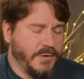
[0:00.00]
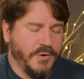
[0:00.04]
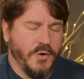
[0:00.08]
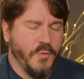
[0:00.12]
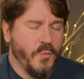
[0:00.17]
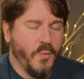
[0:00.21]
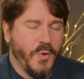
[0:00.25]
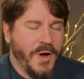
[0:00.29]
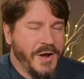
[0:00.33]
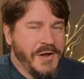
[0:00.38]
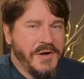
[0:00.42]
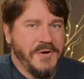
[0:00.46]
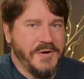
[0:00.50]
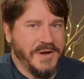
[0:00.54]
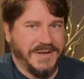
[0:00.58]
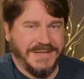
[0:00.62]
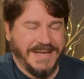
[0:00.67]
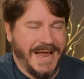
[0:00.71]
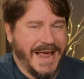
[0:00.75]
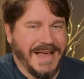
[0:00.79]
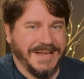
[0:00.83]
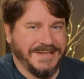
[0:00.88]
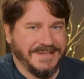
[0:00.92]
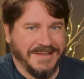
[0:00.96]
No wonder it
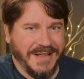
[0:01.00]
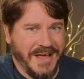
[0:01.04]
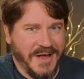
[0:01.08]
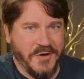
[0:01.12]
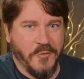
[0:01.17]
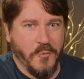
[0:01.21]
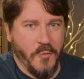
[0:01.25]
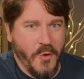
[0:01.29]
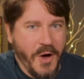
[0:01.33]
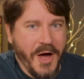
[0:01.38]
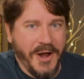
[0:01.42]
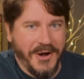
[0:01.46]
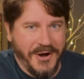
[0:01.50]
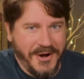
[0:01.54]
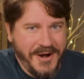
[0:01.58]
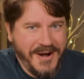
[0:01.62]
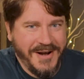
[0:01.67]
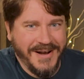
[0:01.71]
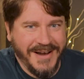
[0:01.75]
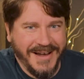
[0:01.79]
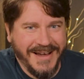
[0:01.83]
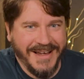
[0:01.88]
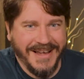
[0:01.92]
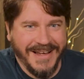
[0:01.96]
tastes like water.
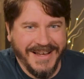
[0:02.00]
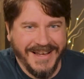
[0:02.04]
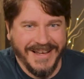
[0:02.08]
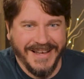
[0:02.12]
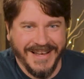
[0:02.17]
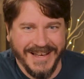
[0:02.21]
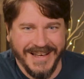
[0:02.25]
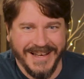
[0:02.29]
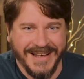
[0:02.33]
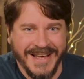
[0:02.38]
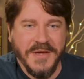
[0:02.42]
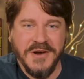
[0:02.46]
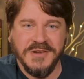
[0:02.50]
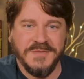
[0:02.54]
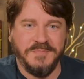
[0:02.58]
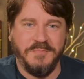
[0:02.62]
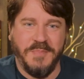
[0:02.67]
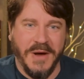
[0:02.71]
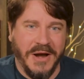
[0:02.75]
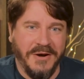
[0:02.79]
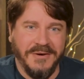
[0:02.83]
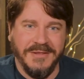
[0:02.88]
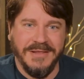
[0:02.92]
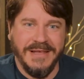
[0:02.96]
There's
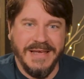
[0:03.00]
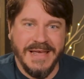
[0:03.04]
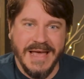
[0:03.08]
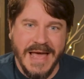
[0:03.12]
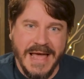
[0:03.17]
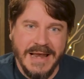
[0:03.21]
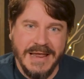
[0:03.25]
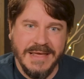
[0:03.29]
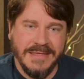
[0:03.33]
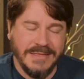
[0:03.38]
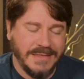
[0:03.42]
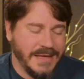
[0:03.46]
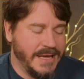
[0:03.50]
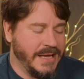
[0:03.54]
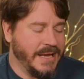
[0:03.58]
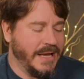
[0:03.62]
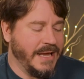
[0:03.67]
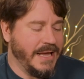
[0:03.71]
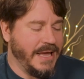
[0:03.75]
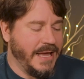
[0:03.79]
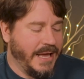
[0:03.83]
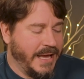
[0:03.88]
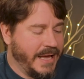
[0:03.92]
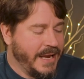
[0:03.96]
barely anything
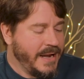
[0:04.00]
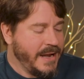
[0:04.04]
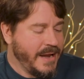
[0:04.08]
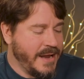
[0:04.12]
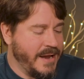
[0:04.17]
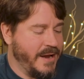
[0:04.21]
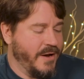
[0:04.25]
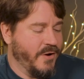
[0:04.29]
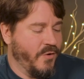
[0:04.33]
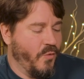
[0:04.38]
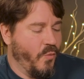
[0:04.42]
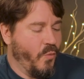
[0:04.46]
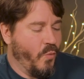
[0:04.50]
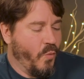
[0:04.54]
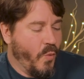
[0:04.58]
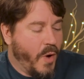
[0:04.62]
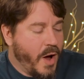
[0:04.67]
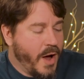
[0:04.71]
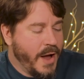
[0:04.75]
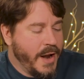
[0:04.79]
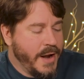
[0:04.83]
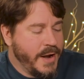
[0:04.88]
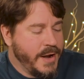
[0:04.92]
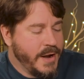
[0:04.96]
in here.
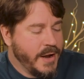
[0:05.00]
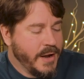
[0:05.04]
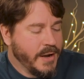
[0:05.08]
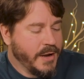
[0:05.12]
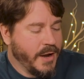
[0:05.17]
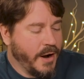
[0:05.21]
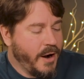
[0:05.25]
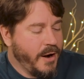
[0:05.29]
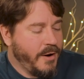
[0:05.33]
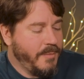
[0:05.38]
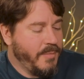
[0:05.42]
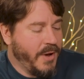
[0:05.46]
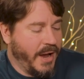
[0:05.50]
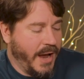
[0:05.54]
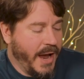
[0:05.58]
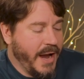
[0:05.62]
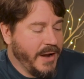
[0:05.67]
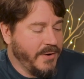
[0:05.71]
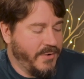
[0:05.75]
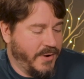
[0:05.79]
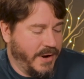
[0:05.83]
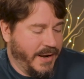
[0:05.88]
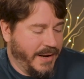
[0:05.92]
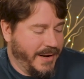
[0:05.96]
1
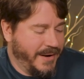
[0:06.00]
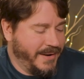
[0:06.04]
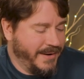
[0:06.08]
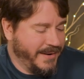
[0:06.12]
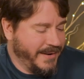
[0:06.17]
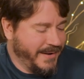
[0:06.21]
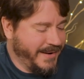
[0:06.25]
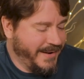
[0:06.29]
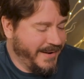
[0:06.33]
carbohydrate.